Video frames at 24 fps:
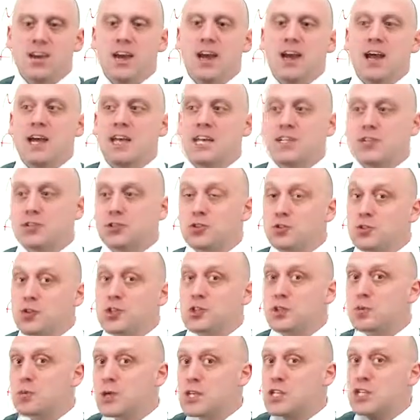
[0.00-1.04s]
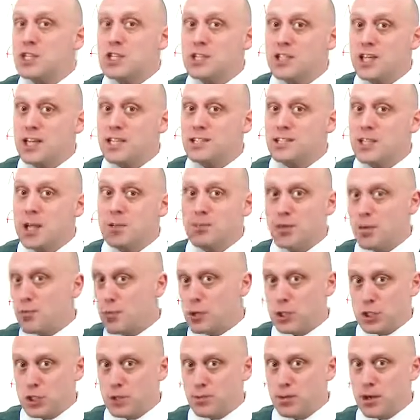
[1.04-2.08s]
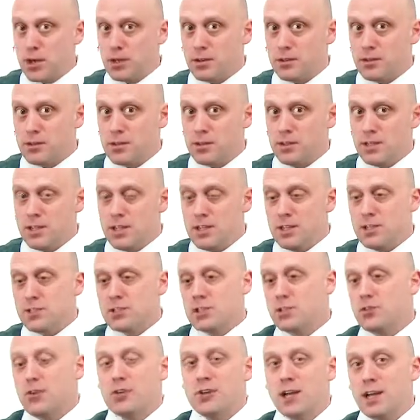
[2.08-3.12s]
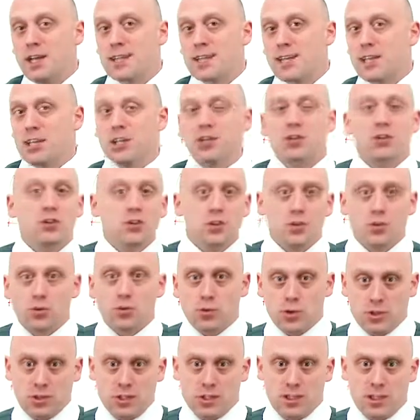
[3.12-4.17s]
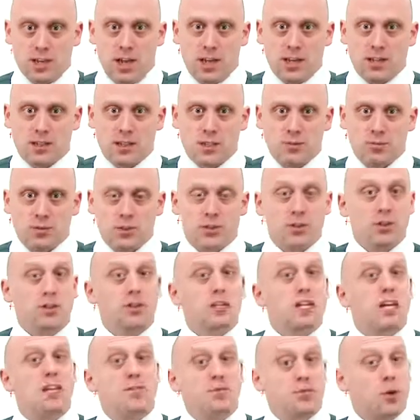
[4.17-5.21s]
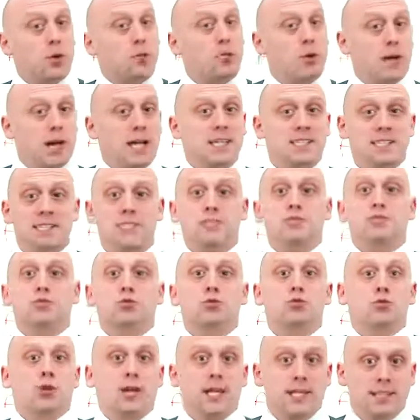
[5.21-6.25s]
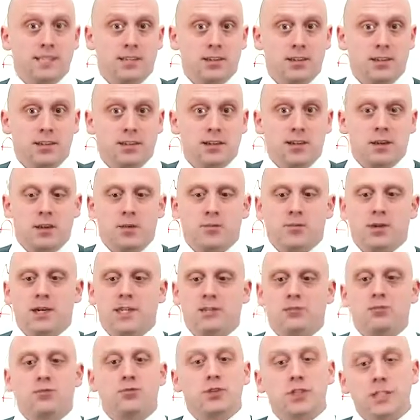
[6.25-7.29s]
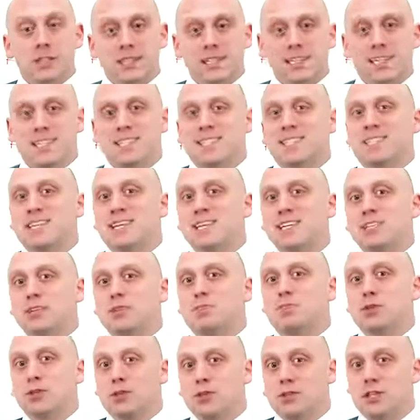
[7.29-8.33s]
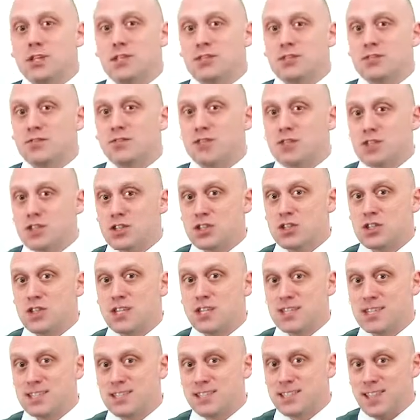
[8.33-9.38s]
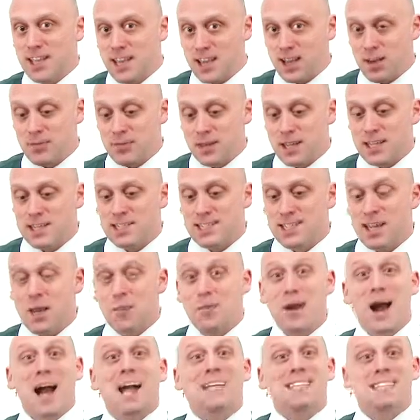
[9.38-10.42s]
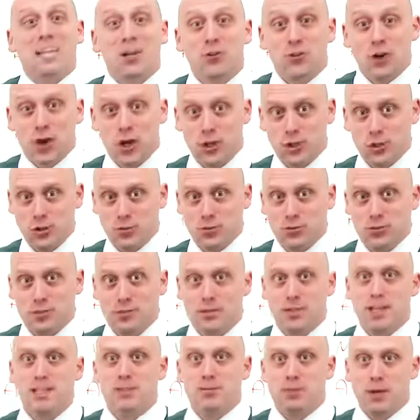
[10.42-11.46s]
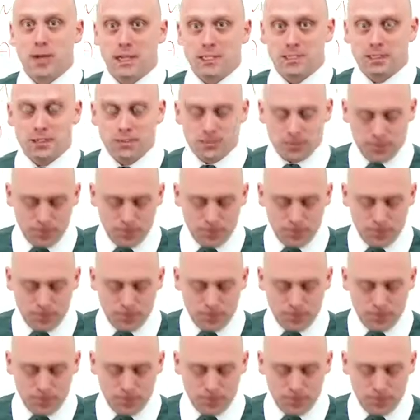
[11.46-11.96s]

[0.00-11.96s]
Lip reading: And as soon as the patient stands up, they push the button. So they're not getting good orthostatics, but if they're positive, great. But really, it's the inability to finish the exam, that is, they pass out on you, that's positive.